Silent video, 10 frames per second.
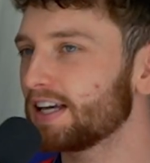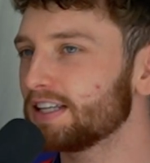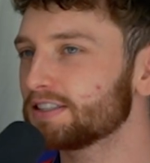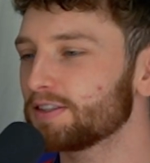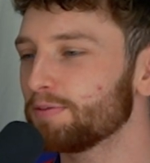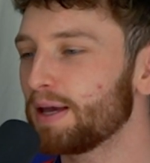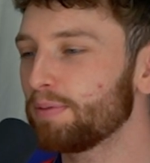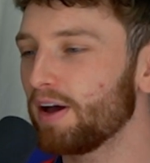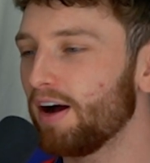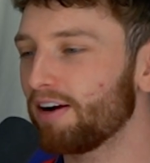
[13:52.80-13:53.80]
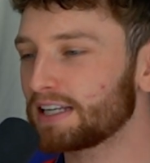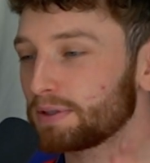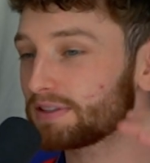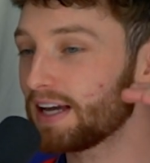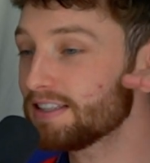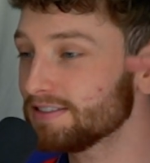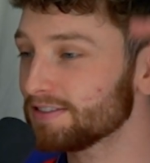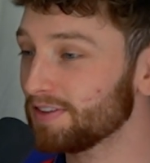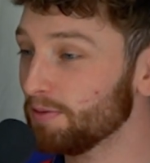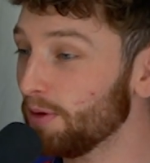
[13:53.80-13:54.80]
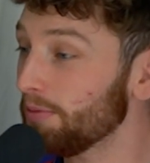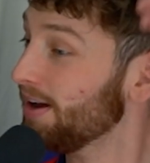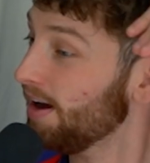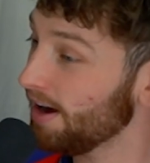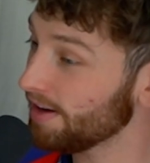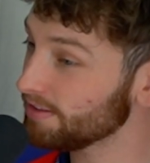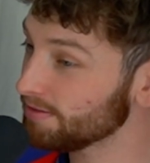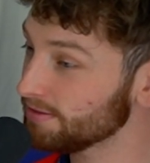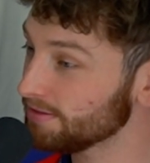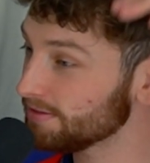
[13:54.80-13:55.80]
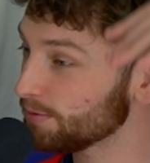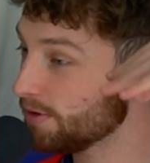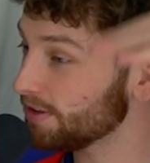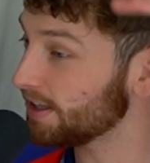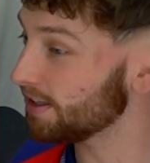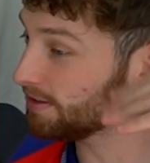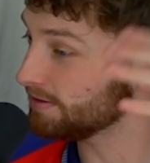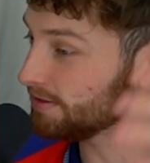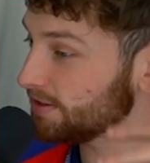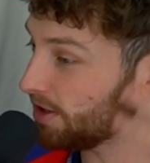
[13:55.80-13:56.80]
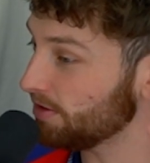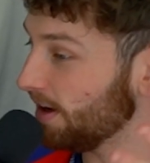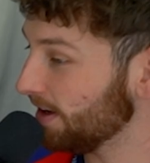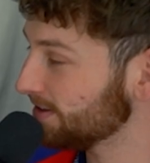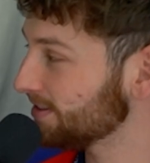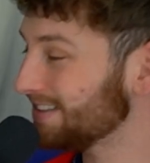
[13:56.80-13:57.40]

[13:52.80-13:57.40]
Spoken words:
it's maybe our expectations of them were a bit higher than what they showed us.